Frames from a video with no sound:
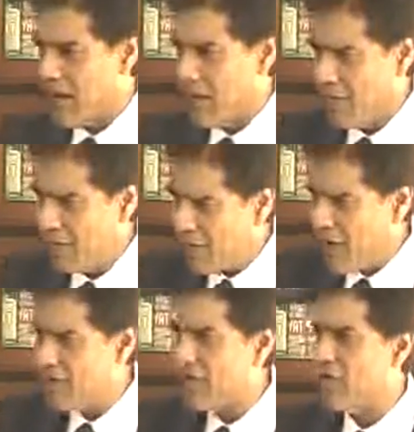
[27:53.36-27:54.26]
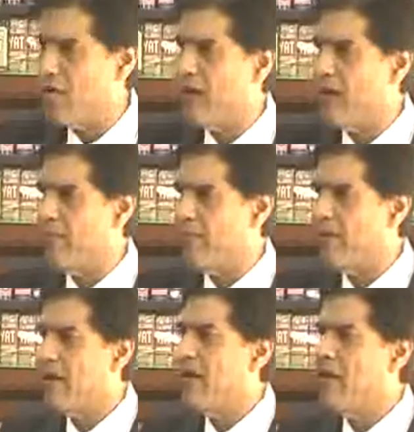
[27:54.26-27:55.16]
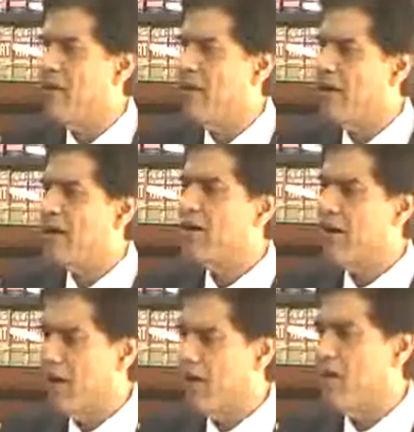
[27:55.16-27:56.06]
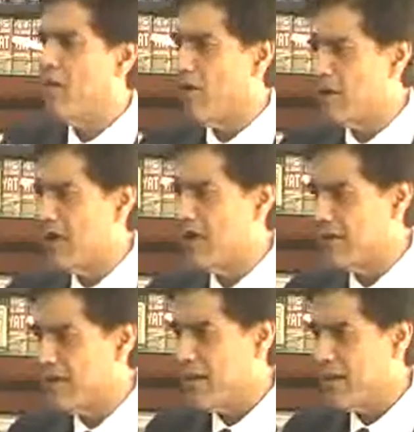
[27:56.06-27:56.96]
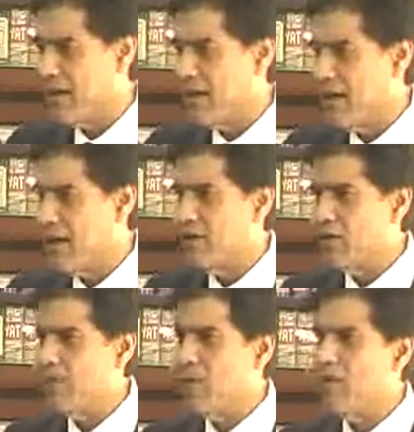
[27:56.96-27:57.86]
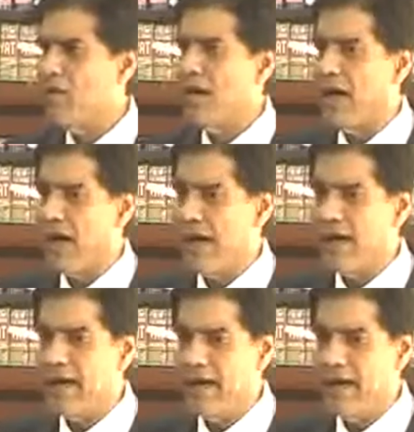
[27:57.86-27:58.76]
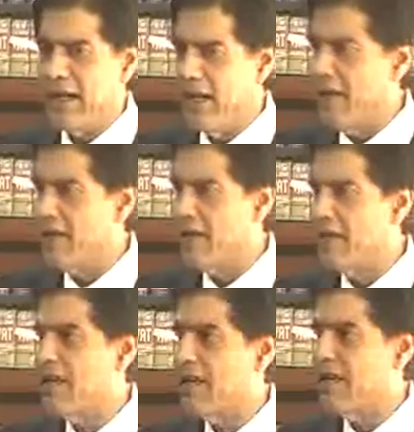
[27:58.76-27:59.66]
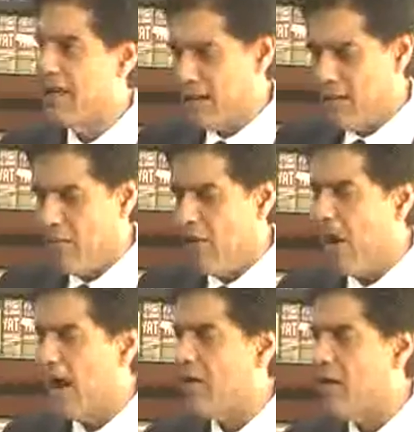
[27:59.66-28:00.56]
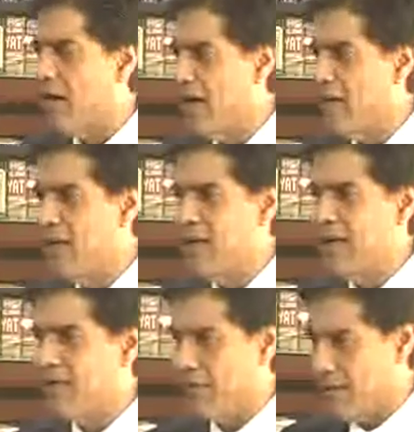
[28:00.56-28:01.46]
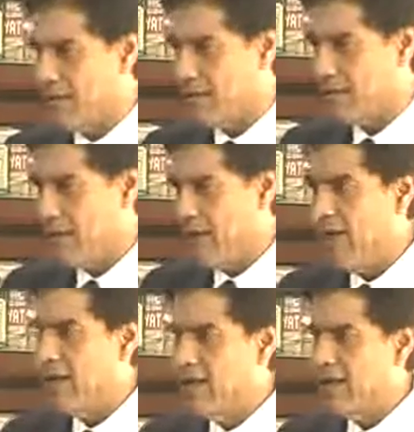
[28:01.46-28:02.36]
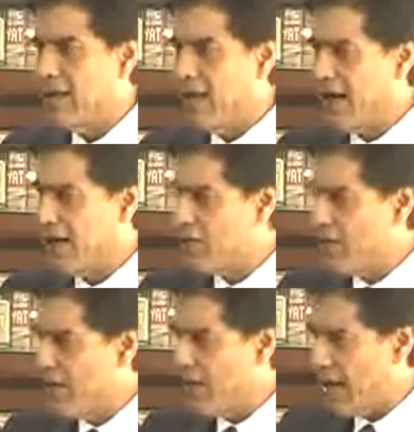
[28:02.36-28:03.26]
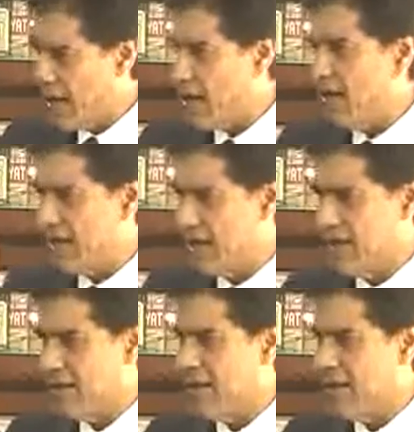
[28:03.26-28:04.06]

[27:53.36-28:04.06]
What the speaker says: we also thought, better to have one more chance. Supreme Court directly dealing with this, let High Court deal with this first. See, there are so many lacunas in this.